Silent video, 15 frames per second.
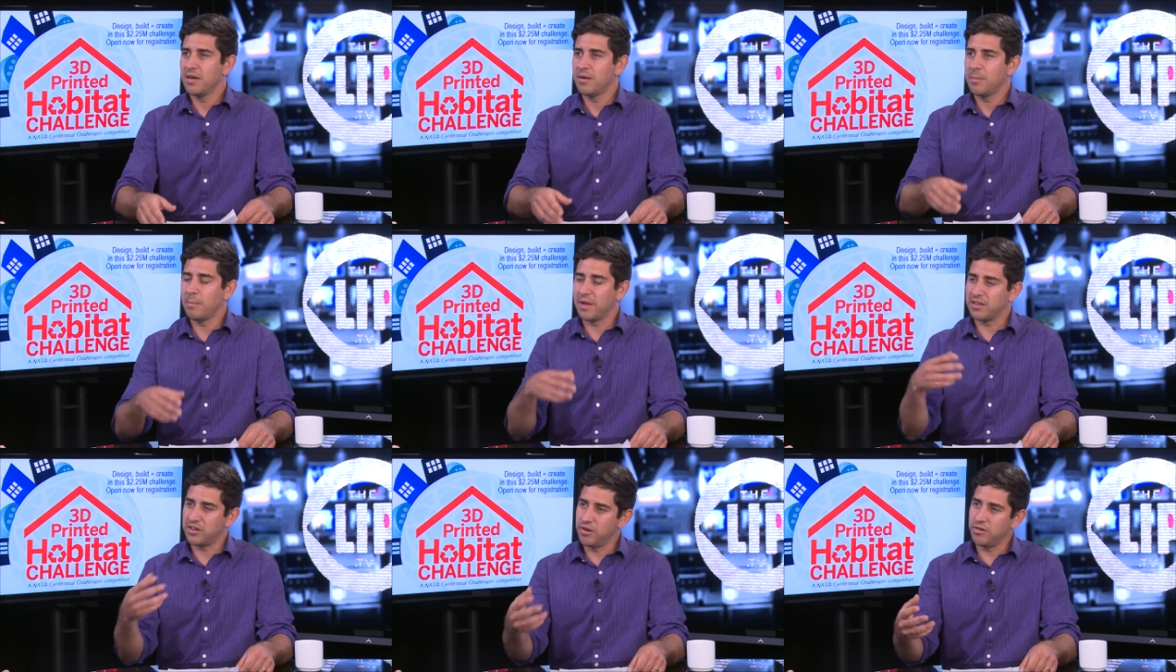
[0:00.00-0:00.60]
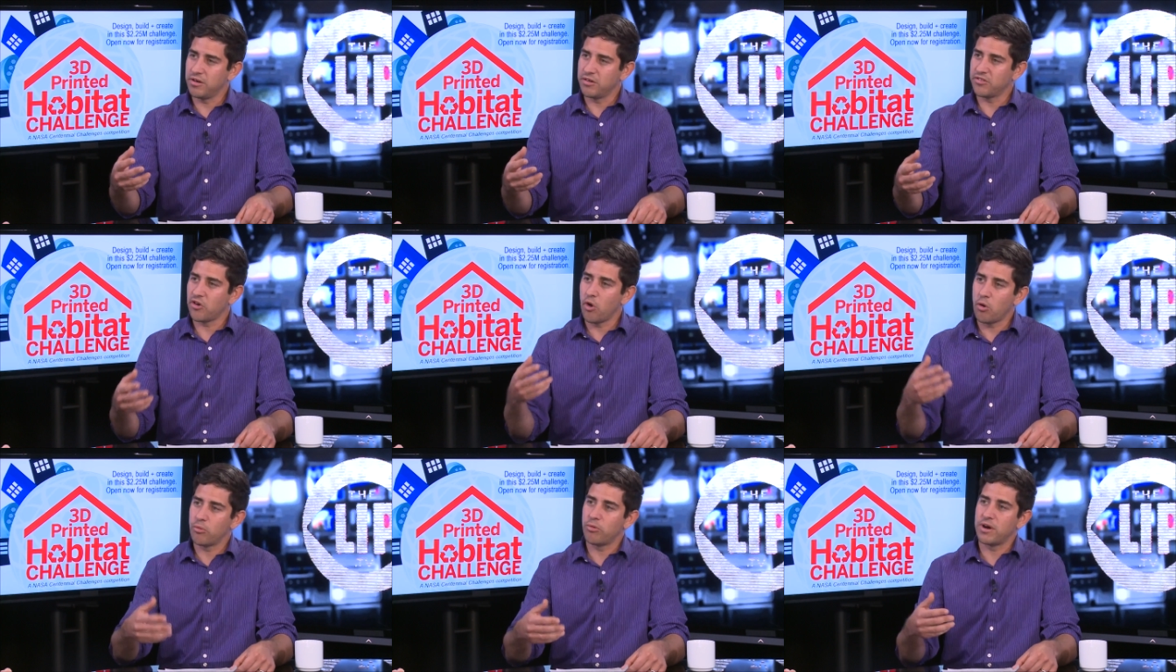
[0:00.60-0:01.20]
materials
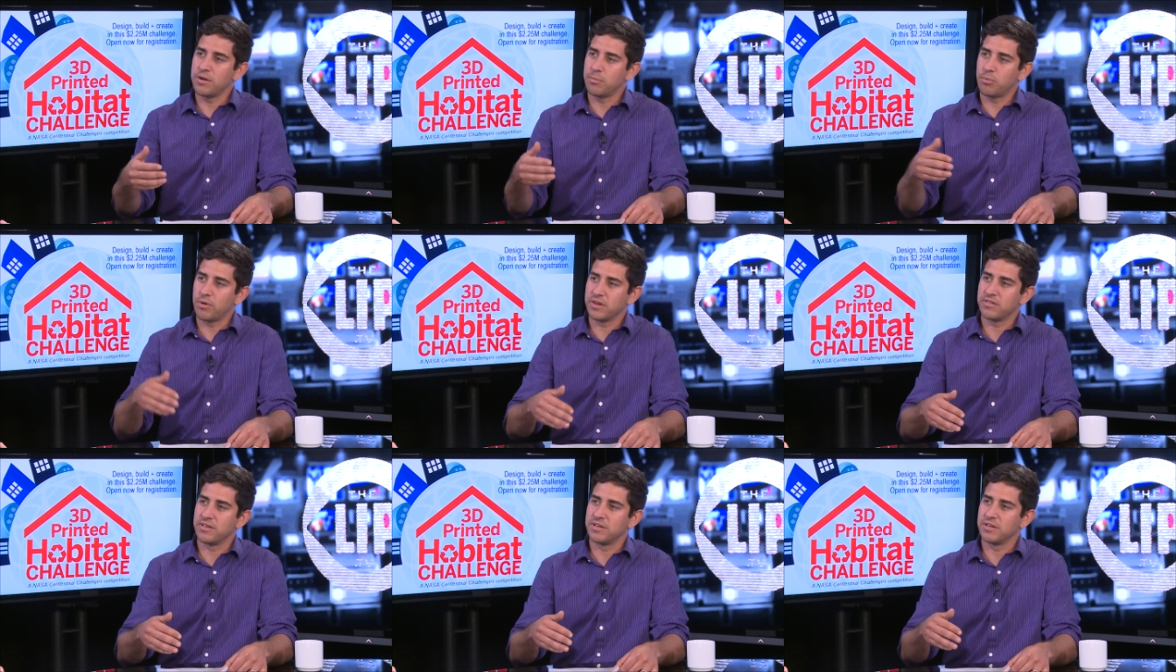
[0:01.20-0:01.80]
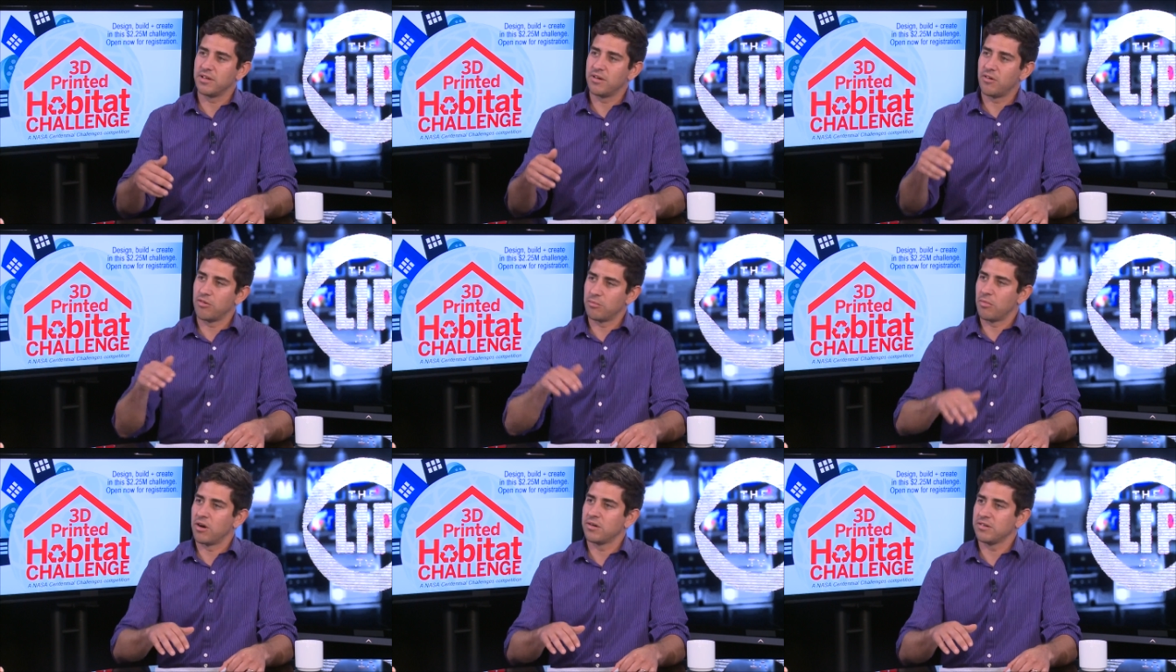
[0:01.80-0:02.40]
already present on
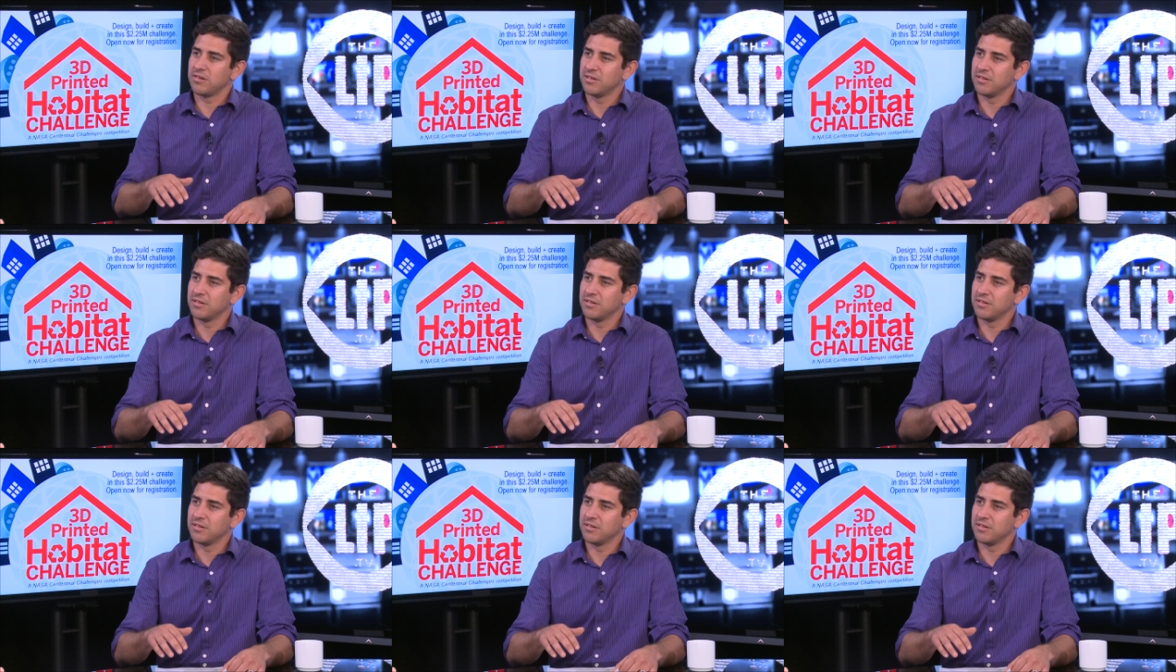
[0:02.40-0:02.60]
Mars.